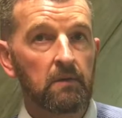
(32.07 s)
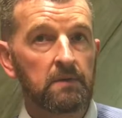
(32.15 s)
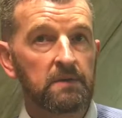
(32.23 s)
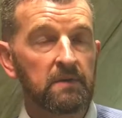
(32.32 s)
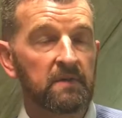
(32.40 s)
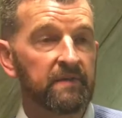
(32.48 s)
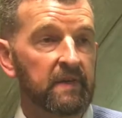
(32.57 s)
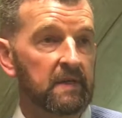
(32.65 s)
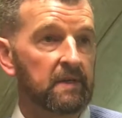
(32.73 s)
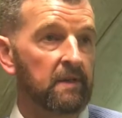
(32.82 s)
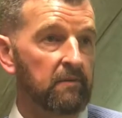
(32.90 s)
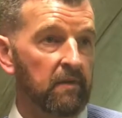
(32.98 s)
also the
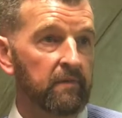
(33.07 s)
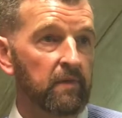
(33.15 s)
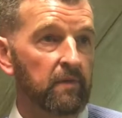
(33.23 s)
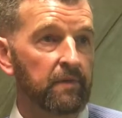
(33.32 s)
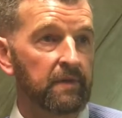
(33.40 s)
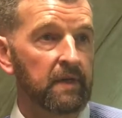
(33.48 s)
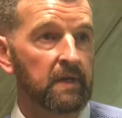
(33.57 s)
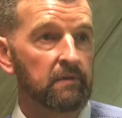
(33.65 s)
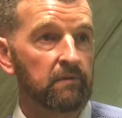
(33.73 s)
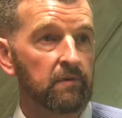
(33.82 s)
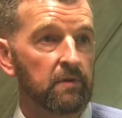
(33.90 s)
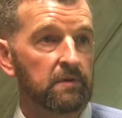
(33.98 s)
fact that the River North
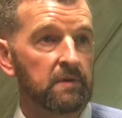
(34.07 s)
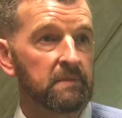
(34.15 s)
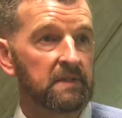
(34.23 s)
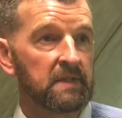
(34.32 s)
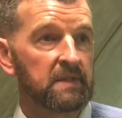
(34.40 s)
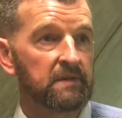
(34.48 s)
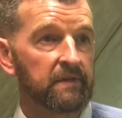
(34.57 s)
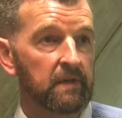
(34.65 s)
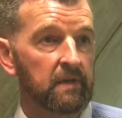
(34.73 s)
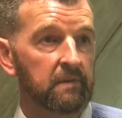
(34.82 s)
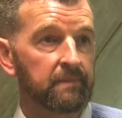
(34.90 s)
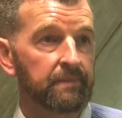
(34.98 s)
Tyne rose on my dad's
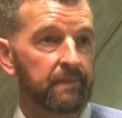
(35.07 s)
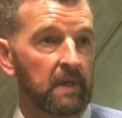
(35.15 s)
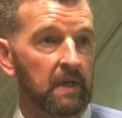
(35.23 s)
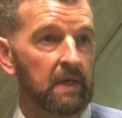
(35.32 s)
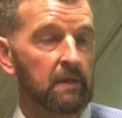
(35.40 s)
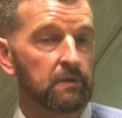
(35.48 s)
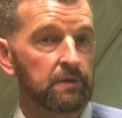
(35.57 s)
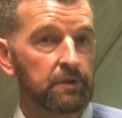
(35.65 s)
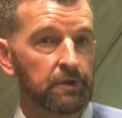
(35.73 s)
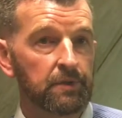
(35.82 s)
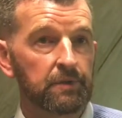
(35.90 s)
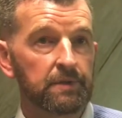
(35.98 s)
farm. I was
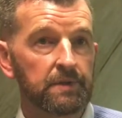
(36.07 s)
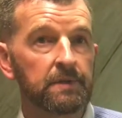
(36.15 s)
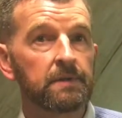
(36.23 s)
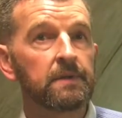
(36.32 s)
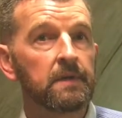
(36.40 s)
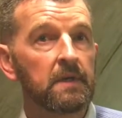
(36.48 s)
chosen